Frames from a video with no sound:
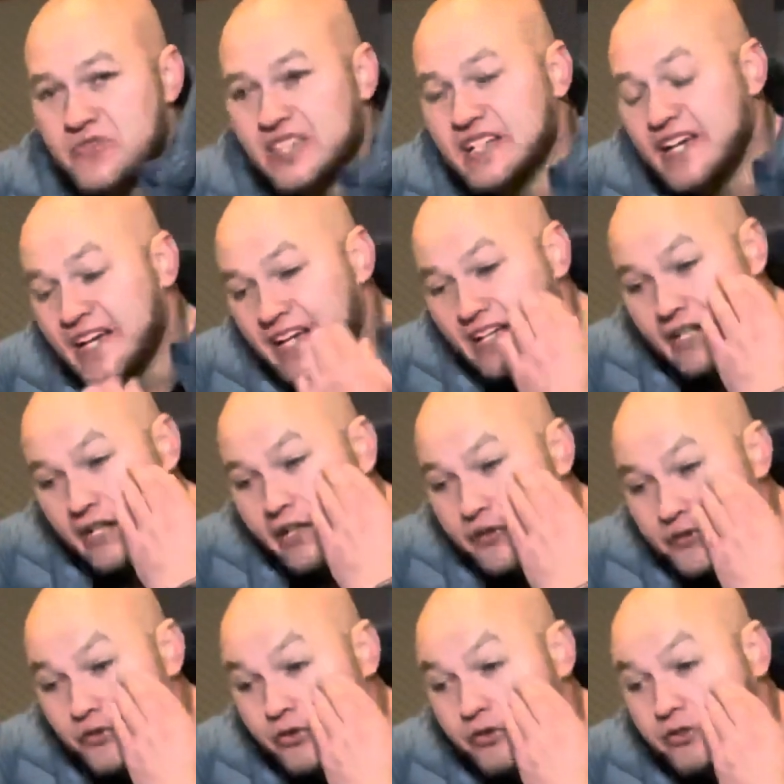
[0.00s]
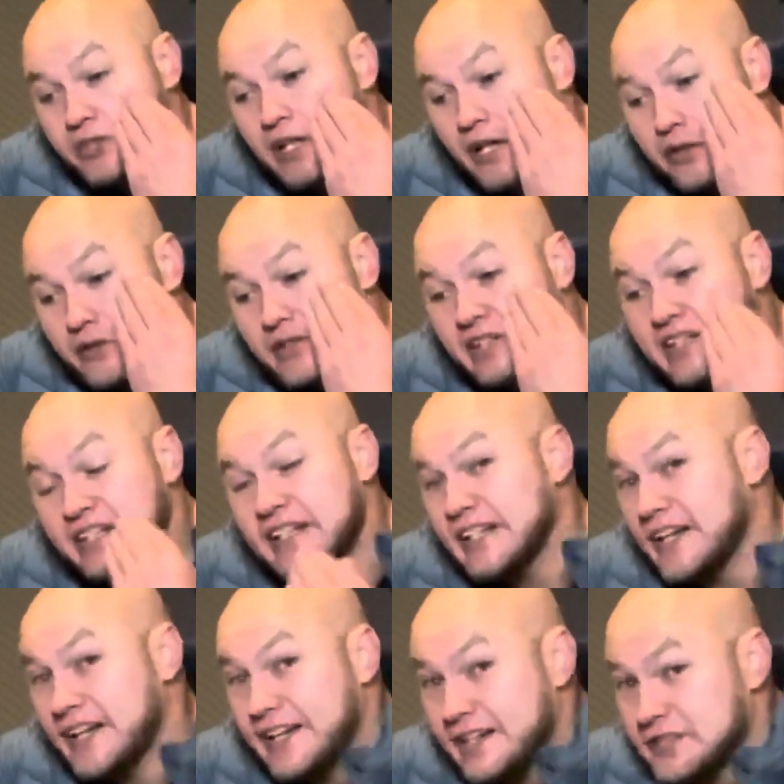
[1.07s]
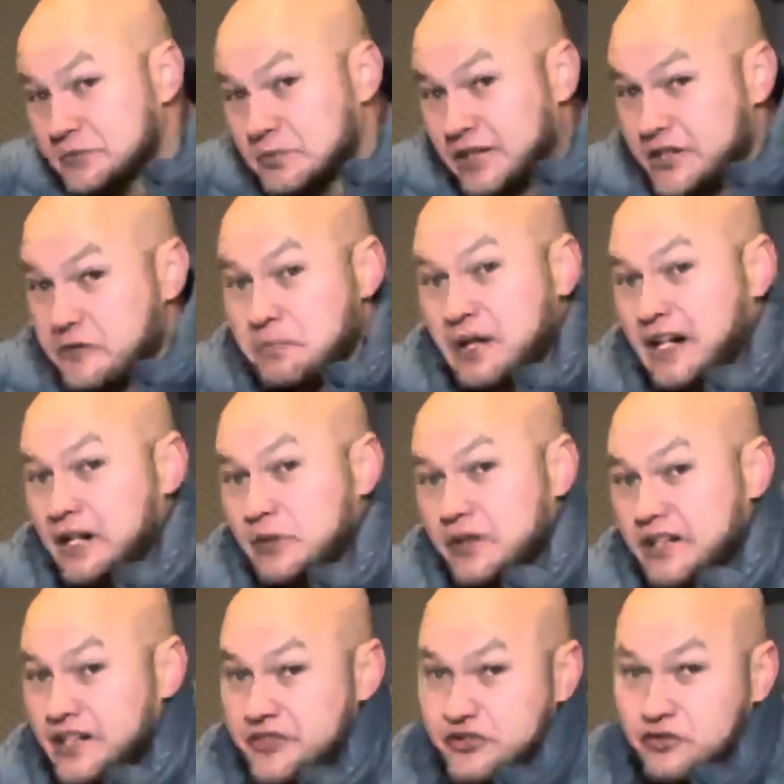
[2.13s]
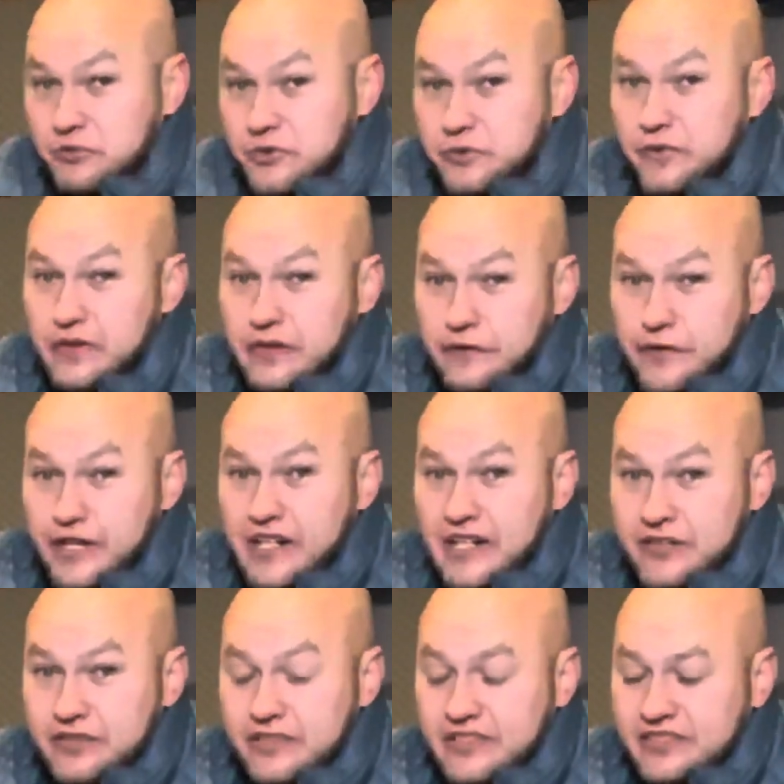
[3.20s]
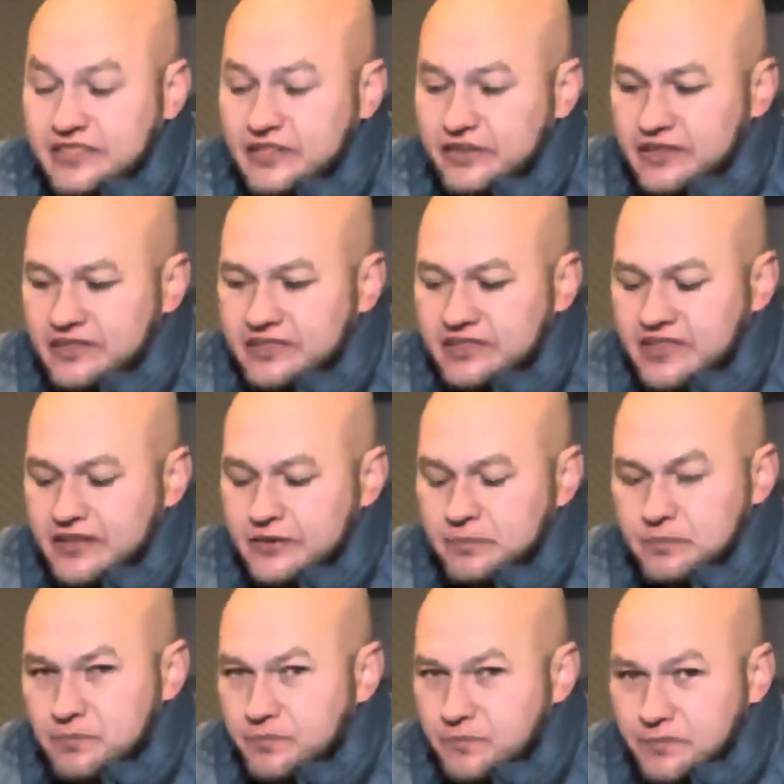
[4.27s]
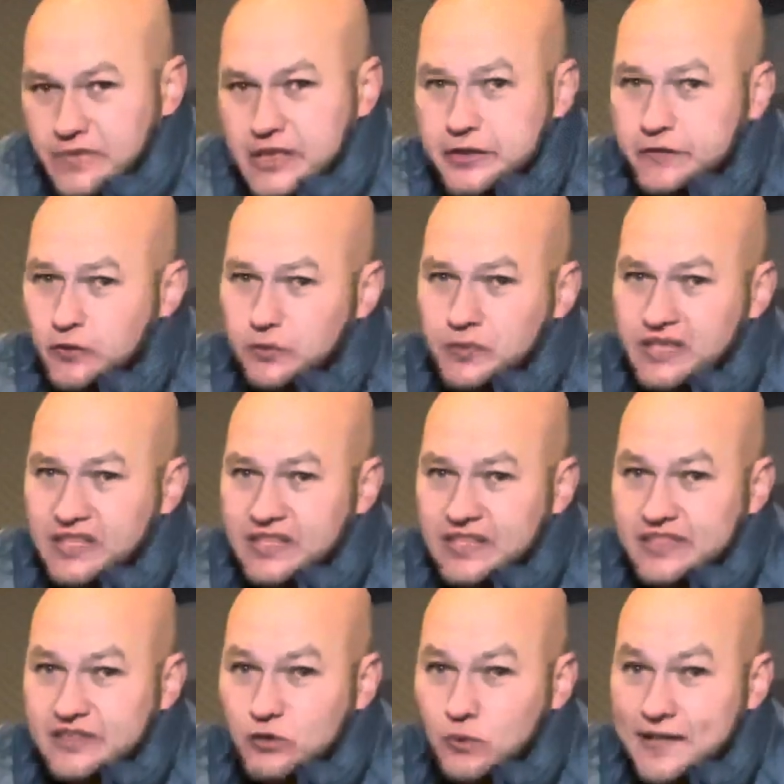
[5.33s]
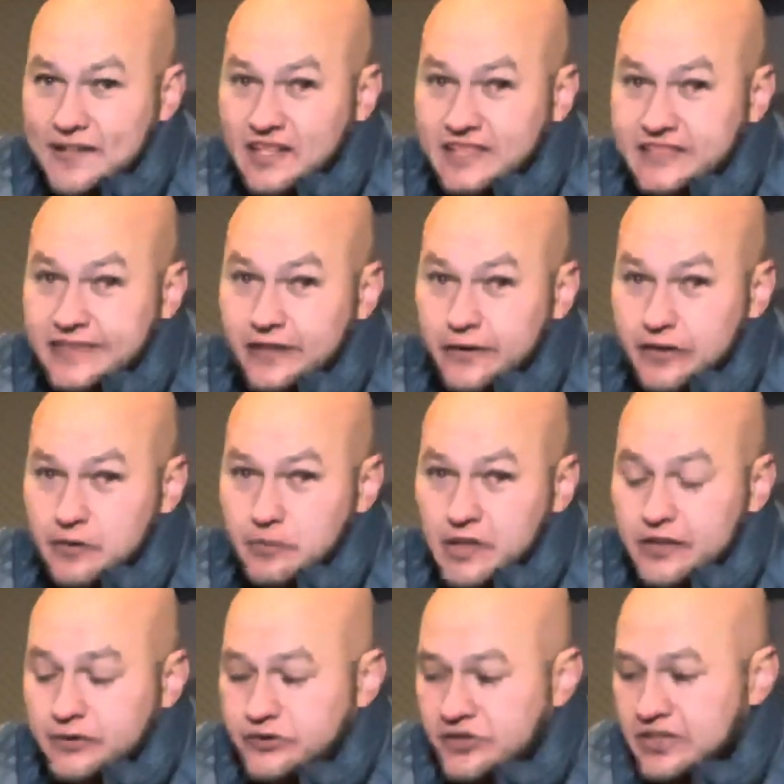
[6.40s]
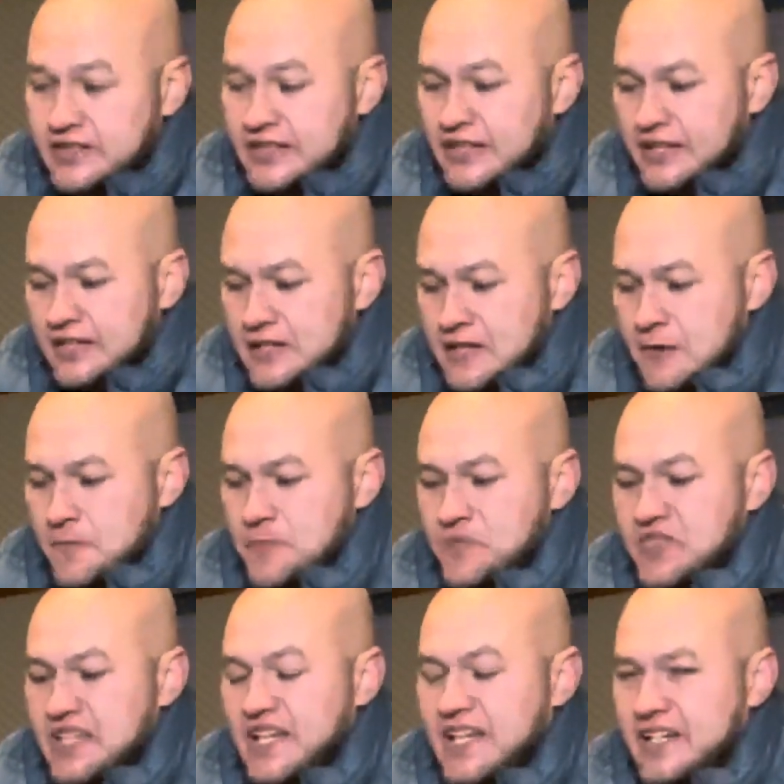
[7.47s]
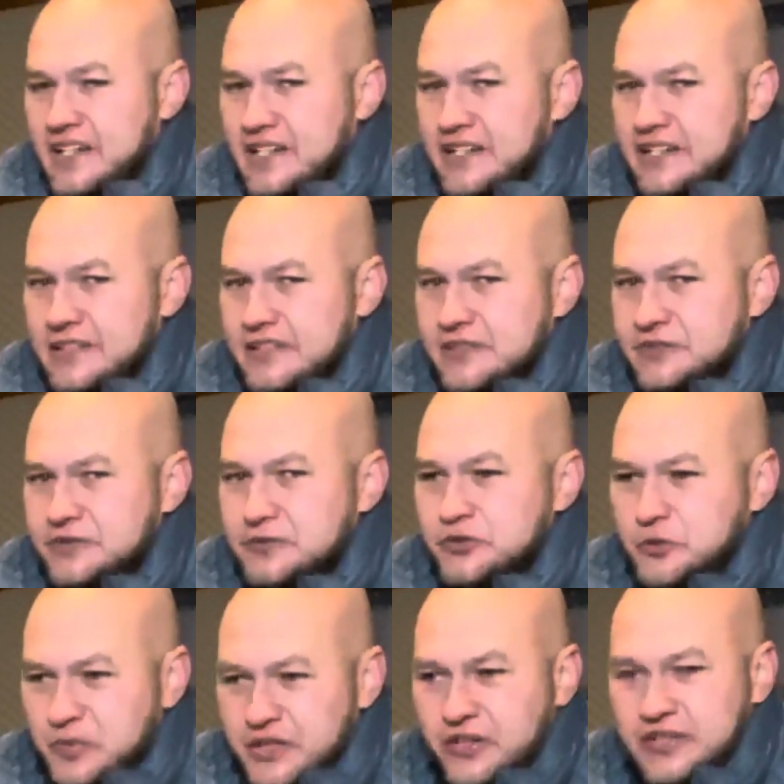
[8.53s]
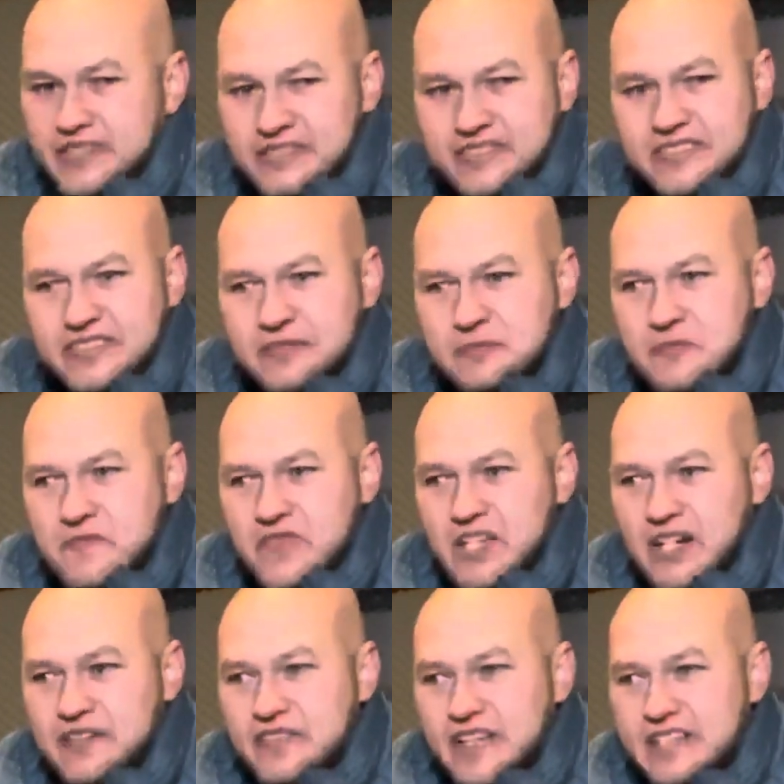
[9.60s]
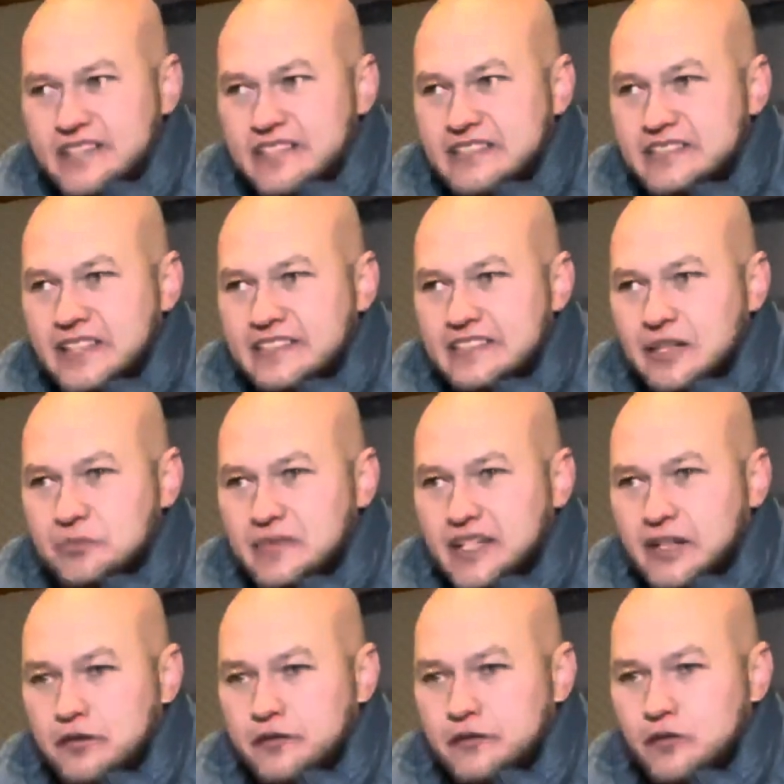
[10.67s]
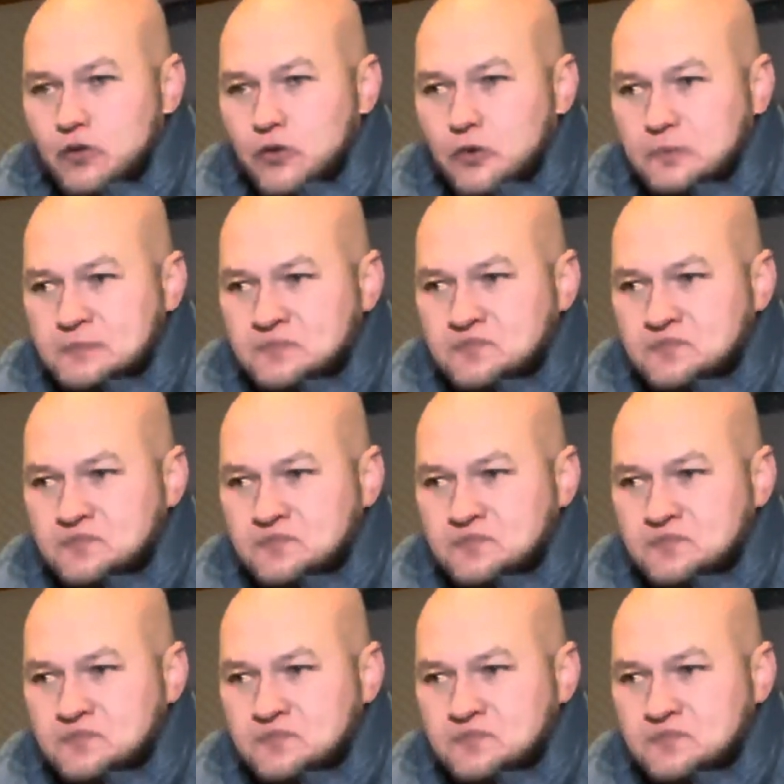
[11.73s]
and you don't need as much power as you would with the 300 series. So this for me is the one I sell the most. And to be honest, I've had this set up now for